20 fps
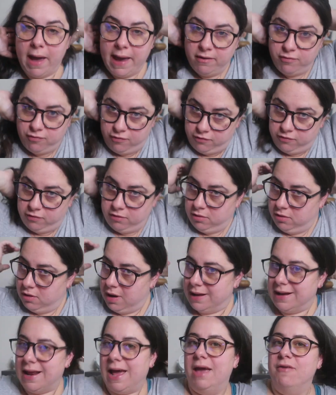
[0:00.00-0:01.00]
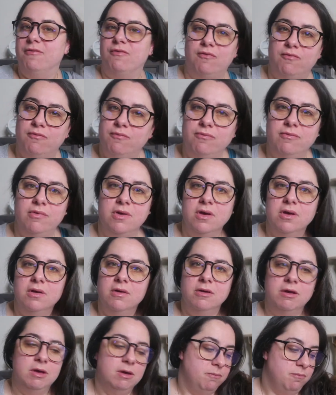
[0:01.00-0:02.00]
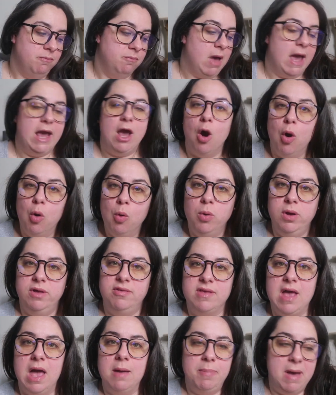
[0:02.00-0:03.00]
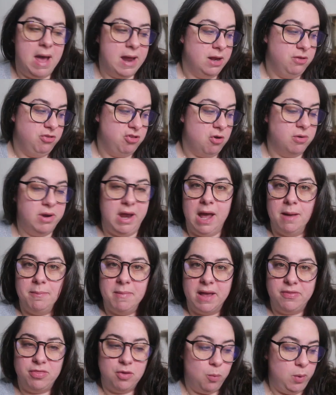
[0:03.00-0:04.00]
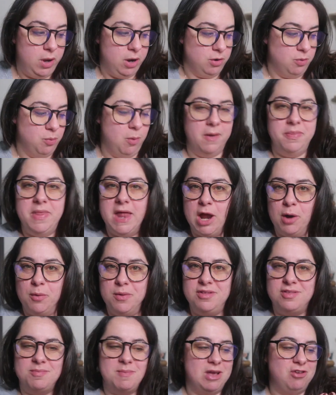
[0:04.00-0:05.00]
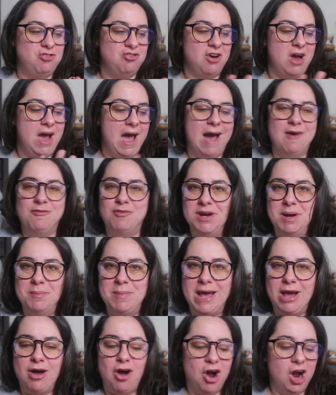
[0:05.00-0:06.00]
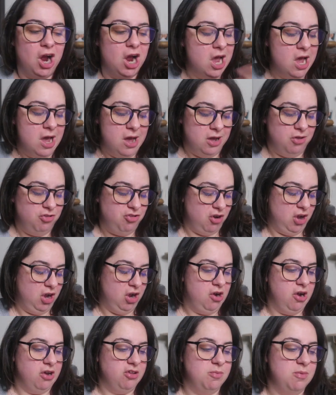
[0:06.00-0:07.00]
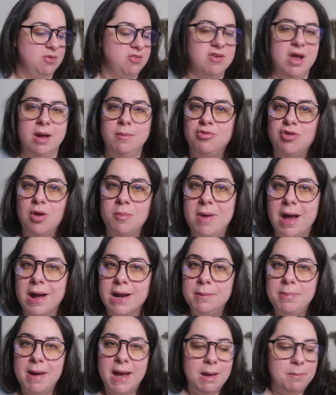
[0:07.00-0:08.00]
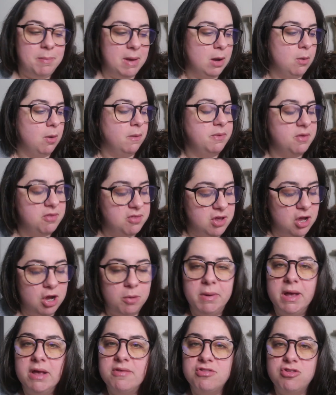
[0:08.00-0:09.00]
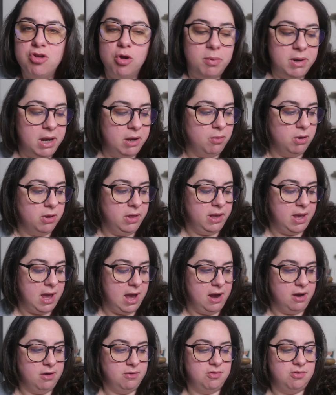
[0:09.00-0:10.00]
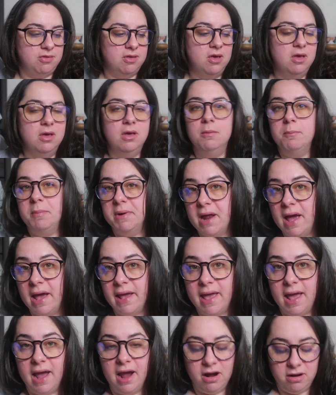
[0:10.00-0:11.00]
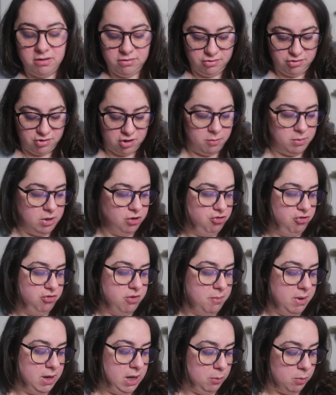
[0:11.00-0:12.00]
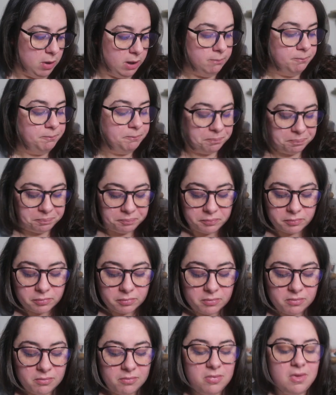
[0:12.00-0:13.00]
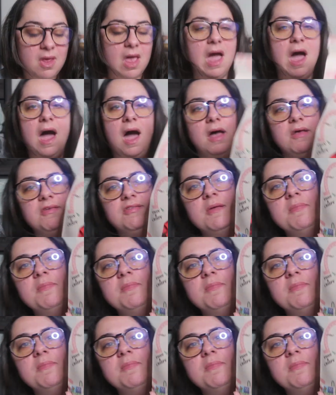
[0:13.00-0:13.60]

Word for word: life. And I've, I always get Panettone. I'm like the weird one that always makes sure I have one in my cart during Christmas time. So I'm not gonna buy a big one this year because nobody really cares, but I care. So I'm gonna do the mini one. Uh,